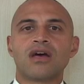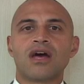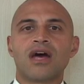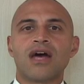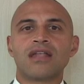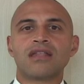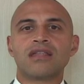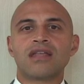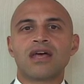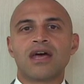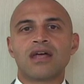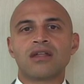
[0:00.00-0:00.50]

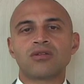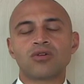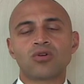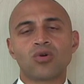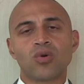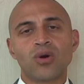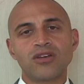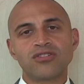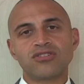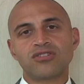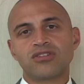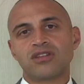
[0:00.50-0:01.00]
and
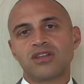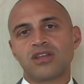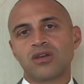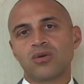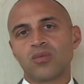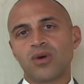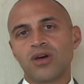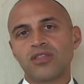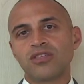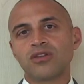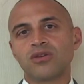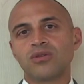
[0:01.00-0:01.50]
questioning
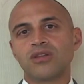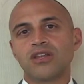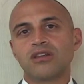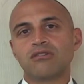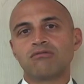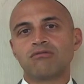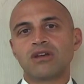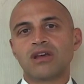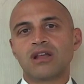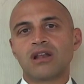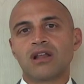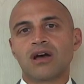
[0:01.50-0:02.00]
whether you need a
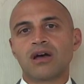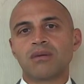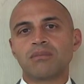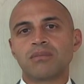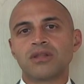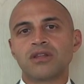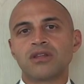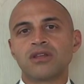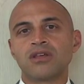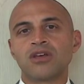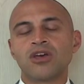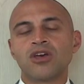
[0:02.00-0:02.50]

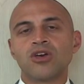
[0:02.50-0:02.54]
realignment,